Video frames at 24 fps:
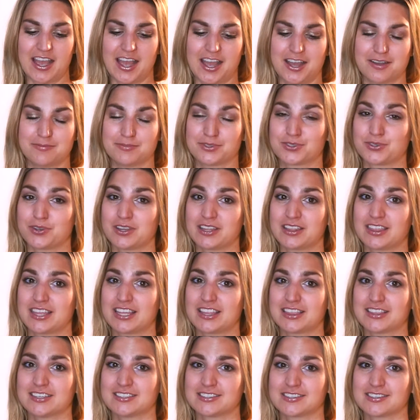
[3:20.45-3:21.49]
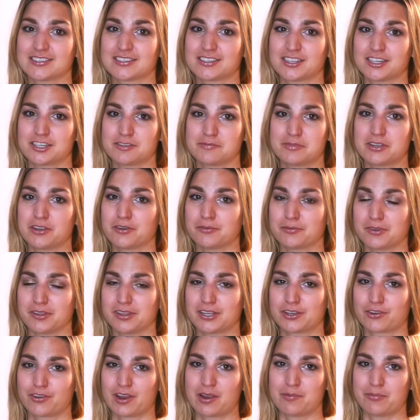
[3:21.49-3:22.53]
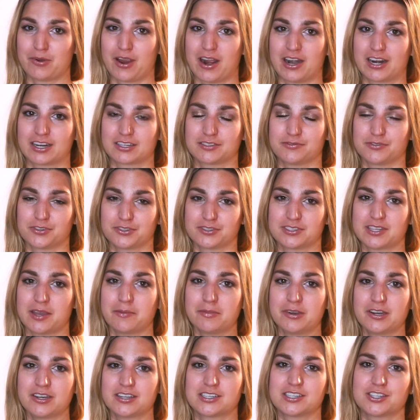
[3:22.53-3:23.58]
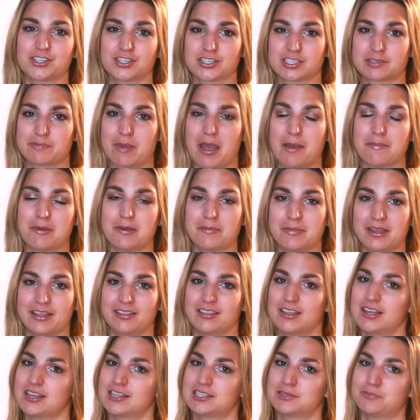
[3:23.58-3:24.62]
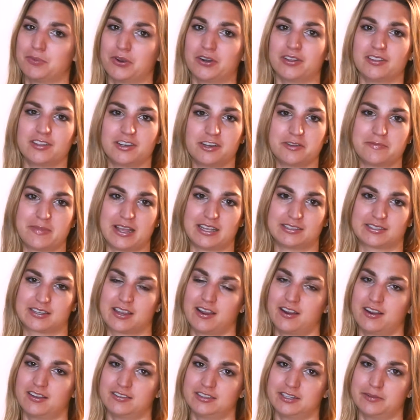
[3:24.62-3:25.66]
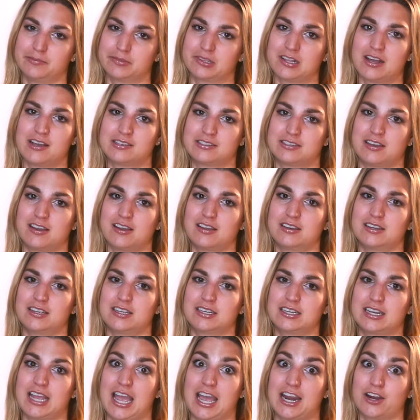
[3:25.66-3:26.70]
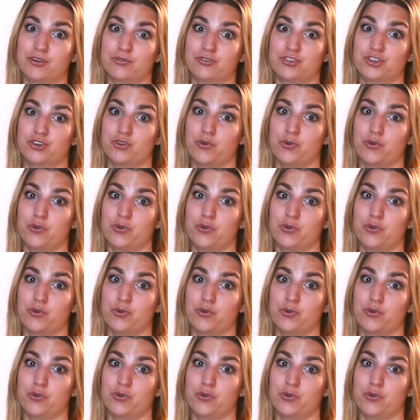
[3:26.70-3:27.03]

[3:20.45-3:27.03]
Um, so I think this is going to be a really great product for summer to just pop on my lids, put a little mascara and lip gloss on, and head out the